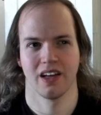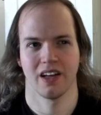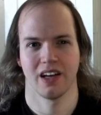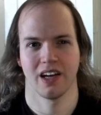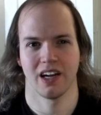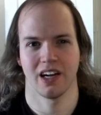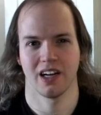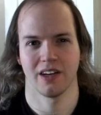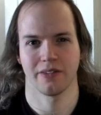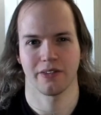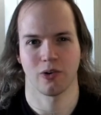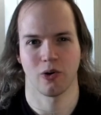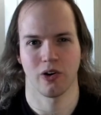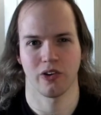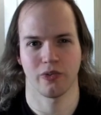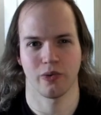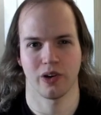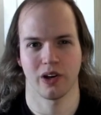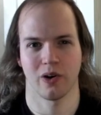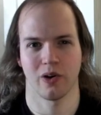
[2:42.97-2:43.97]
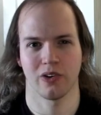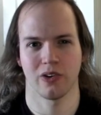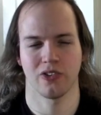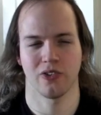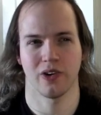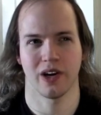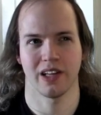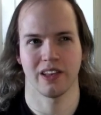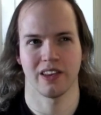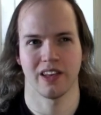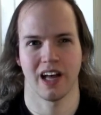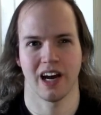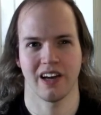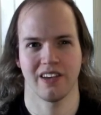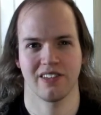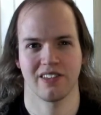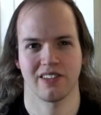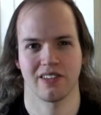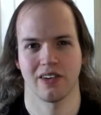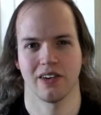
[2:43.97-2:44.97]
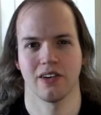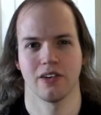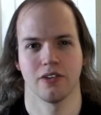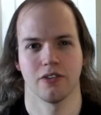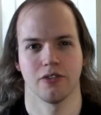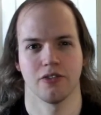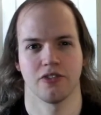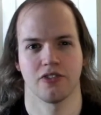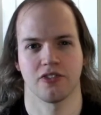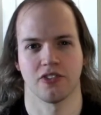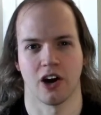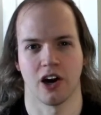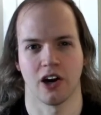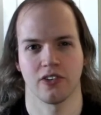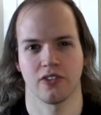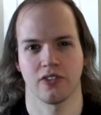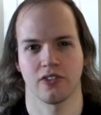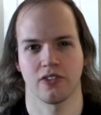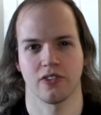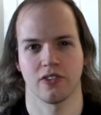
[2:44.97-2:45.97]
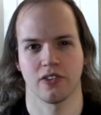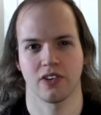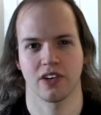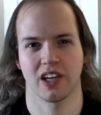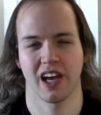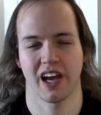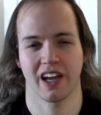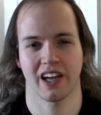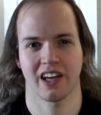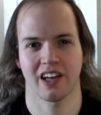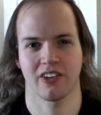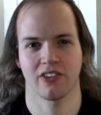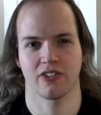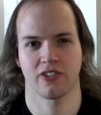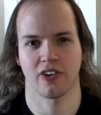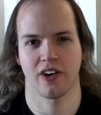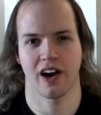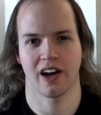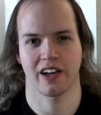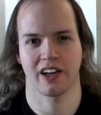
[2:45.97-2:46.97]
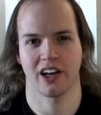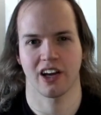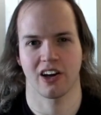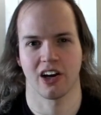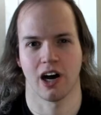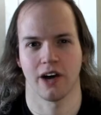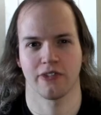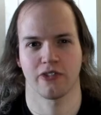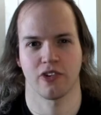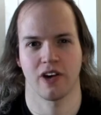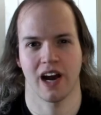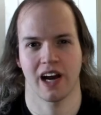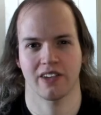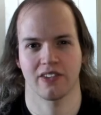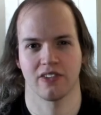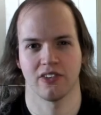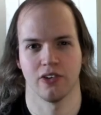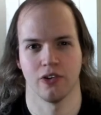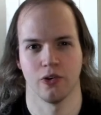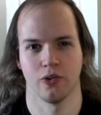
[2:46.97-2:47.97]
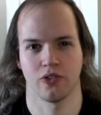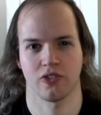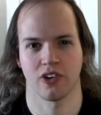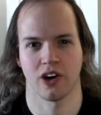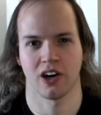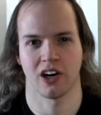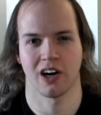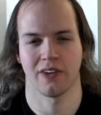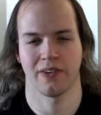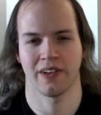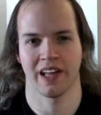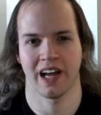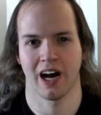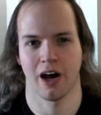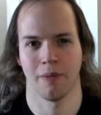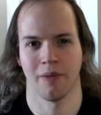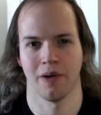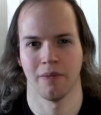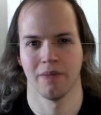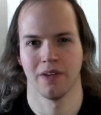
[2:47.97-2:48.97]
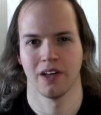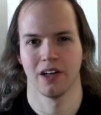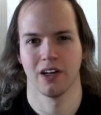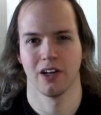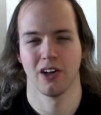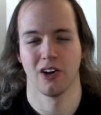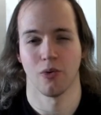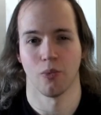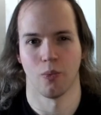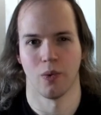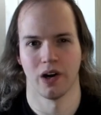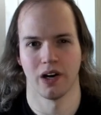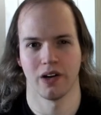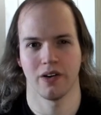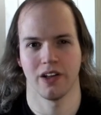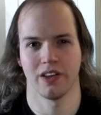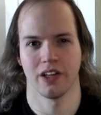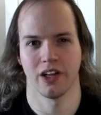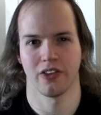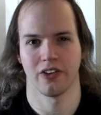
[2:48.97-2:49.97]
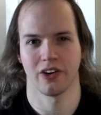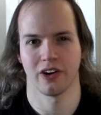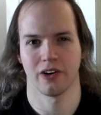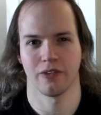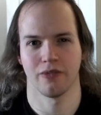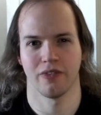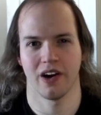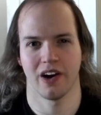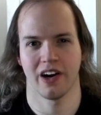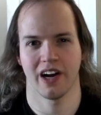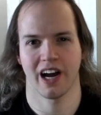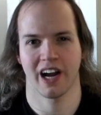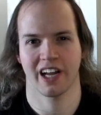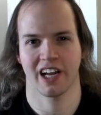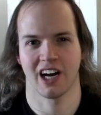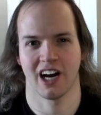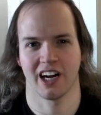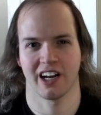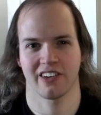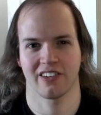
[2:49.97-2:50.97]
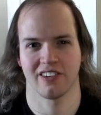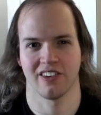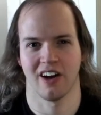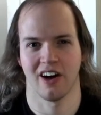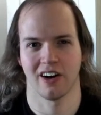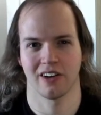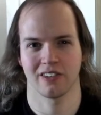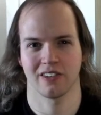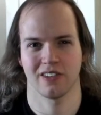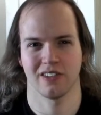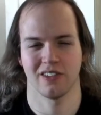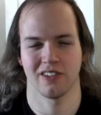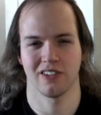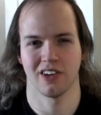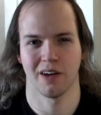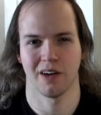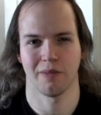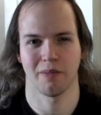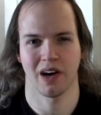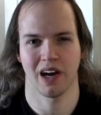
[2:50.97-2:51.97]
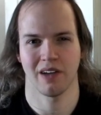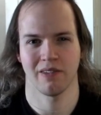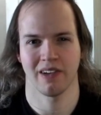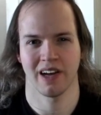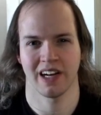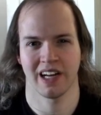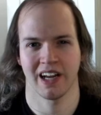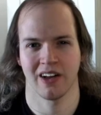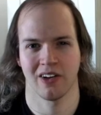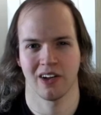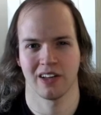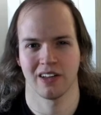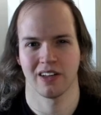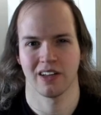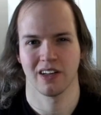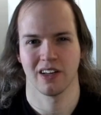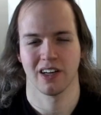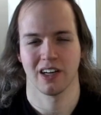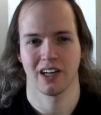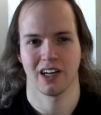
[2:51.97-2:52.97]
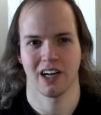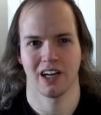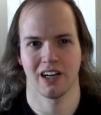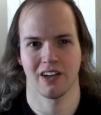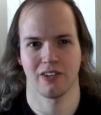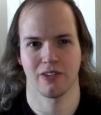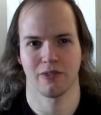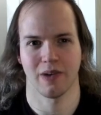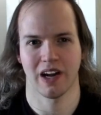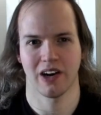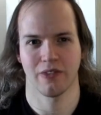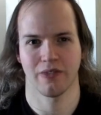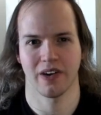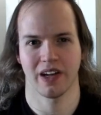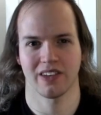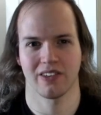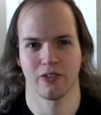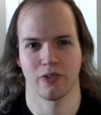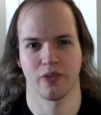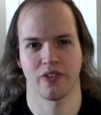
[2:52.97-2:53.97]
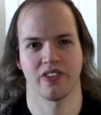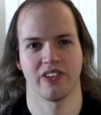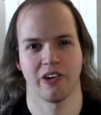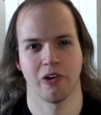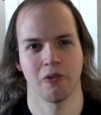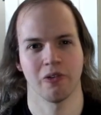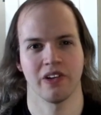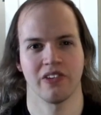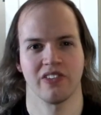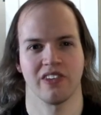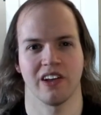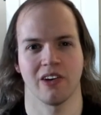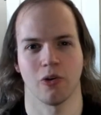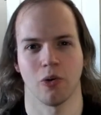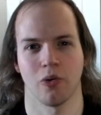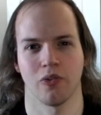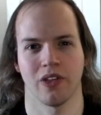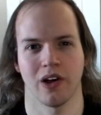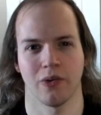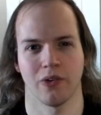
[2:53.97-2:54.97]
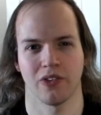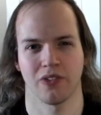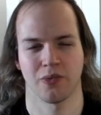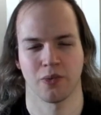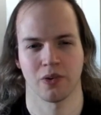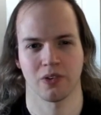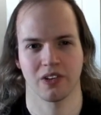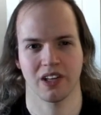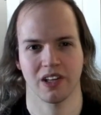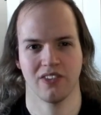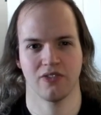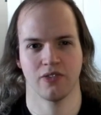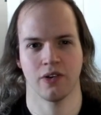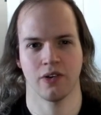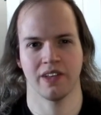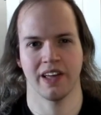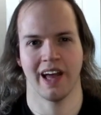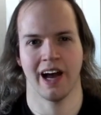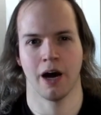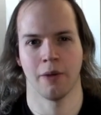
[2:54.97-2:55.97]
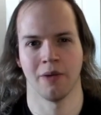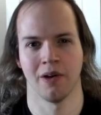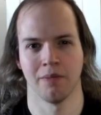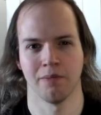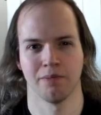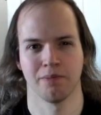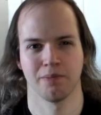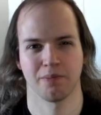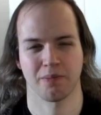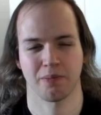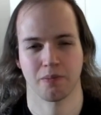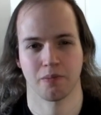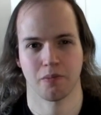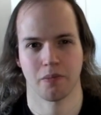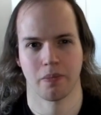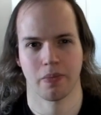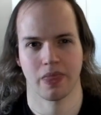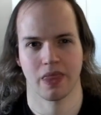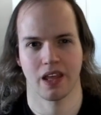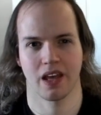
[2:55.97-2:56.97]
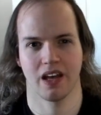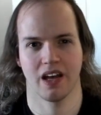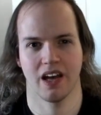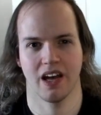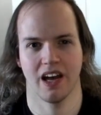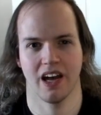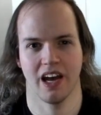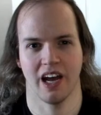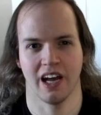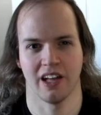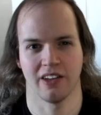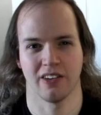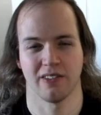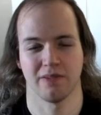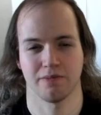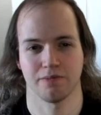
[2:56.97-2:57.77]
and then of course we go into a nice start kickoff track to start off an album. Another very iconic song done by Van Halen, and as a matter of fact, this was the only single that was released from the album. And